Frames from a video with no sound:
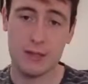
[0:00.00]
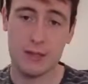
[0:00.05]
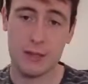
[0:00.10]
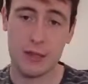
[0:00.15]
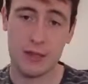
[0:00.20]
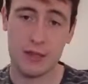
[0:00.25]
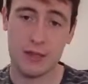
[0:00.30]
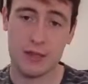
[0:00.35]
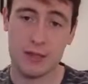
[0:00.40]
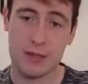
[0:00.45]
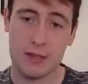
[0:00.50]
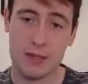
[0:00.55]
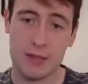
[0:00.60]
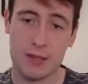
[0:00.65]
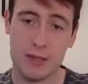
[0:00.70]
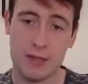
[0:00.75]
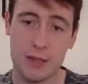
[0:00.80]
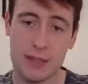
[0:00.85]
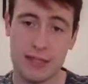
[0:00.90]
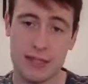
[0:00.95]
but I think that's going to
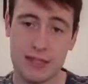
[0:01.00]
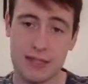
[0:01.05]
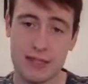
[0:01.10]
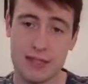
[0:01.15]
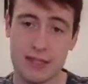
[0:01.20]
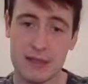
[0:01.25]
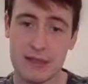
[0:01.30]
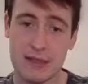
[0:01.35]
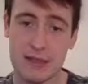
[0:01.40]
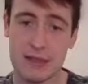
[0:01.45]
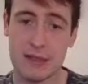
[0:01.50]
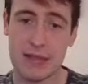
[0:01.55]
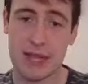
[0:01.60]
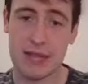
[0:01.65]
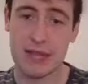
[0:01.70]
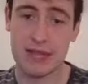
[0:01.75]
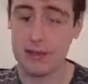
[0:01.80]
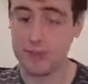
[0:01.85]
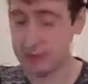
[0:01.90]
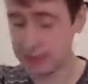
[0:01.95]
be the best
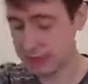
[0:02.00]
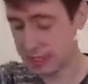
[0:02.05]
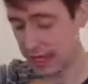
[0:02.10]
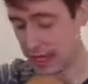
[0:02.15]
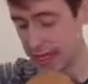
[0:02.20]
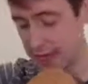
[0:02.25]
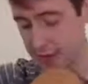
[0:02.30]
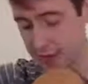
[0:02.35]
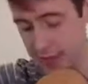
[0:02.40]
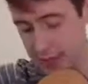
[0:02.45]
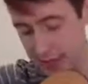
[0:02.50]
technique for today.